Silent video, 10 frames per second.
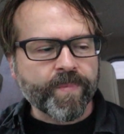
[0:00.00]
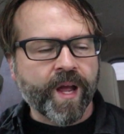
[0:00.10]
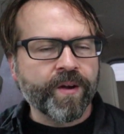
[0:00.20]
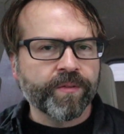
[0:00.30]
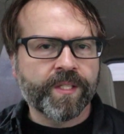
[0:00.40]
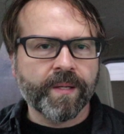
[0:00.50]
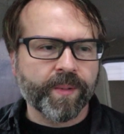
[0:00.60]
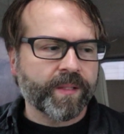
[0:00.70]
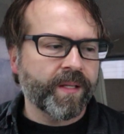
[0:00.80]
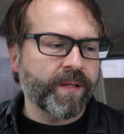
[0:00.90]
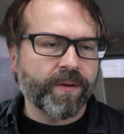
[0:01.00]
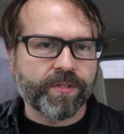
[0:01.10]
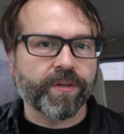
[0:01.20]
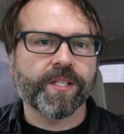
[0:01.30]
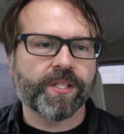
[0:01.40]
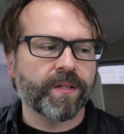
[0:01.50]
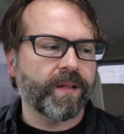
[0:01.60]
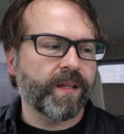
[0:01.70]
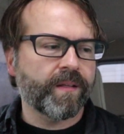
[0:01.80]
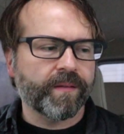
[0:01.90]
I know typically or
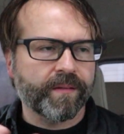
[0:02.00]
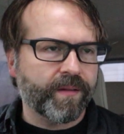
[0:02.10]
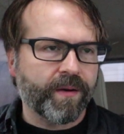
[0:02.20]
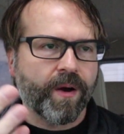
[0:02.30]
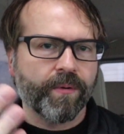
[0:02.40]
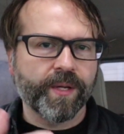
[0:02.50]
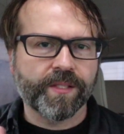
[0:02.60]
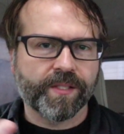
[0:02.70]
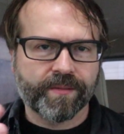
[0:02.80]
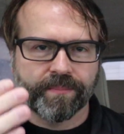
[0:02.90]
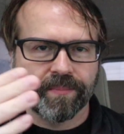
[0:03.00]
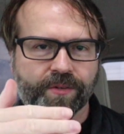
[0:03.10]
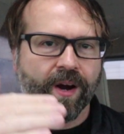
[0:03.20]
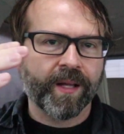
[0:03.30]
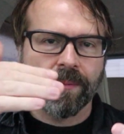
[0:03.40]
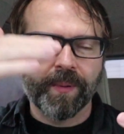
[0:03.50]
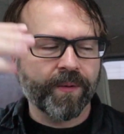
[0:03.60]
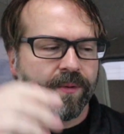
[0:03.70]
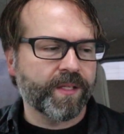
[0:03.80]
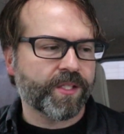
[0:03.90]
traditionally they're always trying to
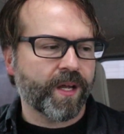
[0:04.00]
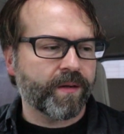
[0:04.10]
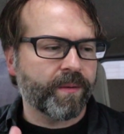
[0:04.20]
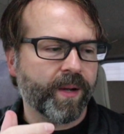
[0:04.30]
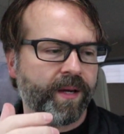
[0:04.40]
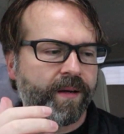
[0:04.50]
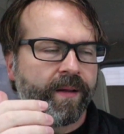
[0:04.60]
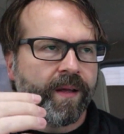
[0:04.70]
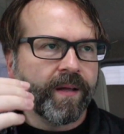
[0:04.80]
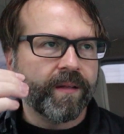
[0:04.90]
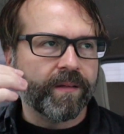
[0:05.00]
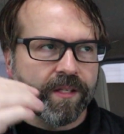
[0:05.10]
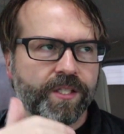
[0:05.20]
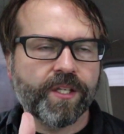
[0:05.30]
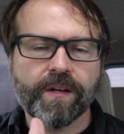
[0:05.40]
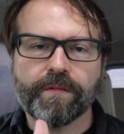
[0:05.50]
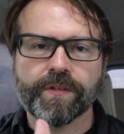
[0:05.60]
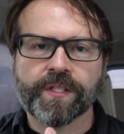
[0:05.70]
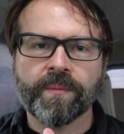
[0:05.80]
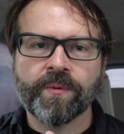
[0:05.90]
compete with each other, but this year for
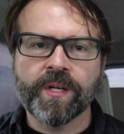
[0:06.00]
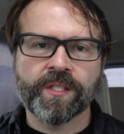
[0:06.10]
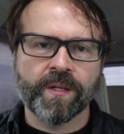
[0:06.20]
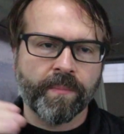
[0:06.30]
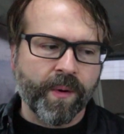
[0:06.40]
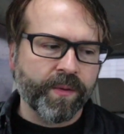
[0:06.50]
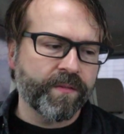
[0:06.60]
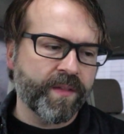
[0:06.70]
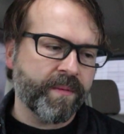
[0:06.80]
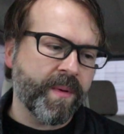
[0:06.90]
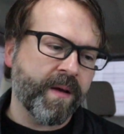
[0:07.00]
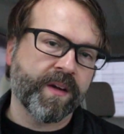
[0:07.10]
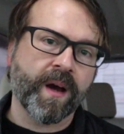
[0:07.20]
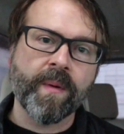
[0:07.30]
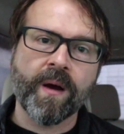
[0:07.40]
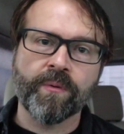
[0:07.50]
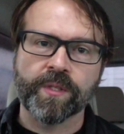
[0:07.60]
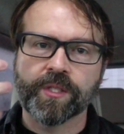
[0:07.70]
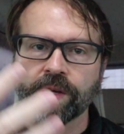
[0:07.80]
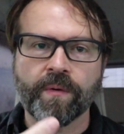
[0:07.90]
some reason both of them have come out
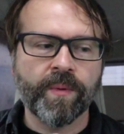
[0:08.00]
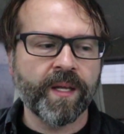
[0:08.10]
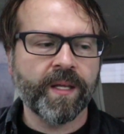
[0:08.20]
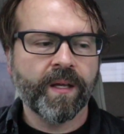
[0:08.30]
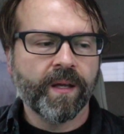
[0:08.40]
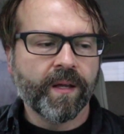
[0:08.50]
with so many